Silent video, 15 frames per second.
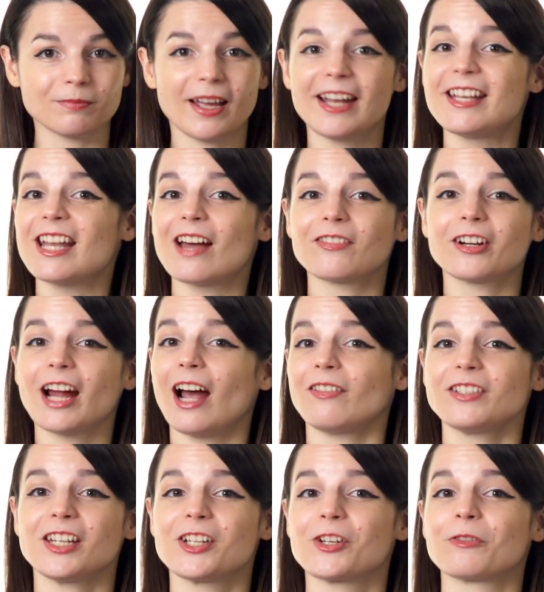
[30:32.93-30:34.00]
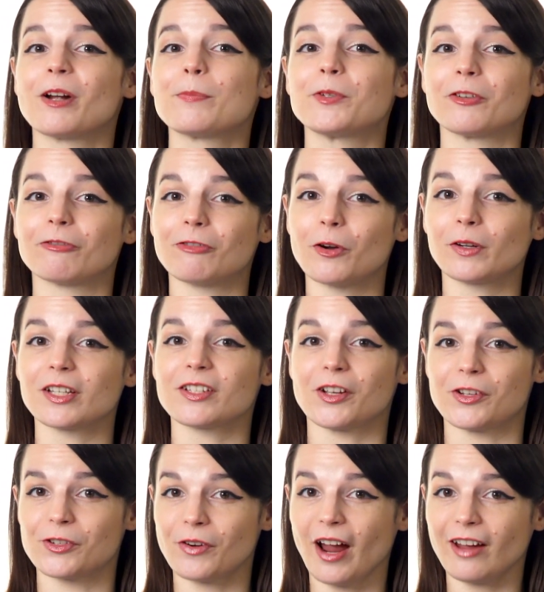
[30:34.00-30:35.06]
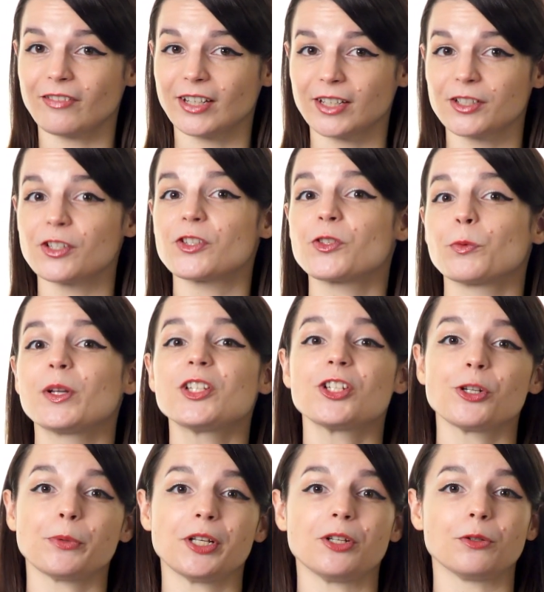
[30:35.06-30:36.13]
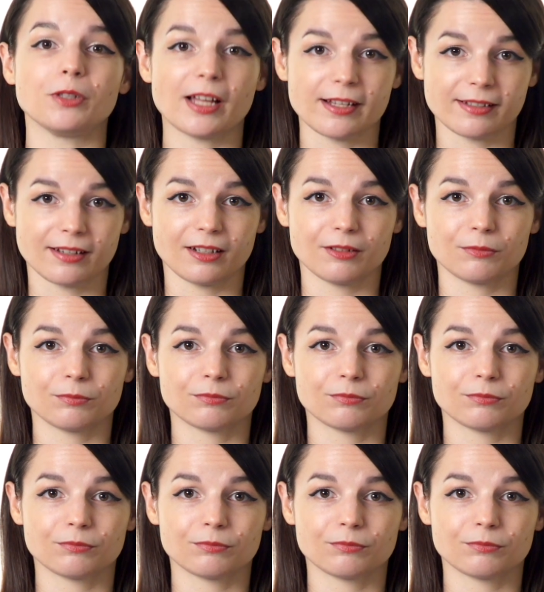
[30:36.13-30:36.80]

and never have to interrupt your focus on driving to switch to a new lesson.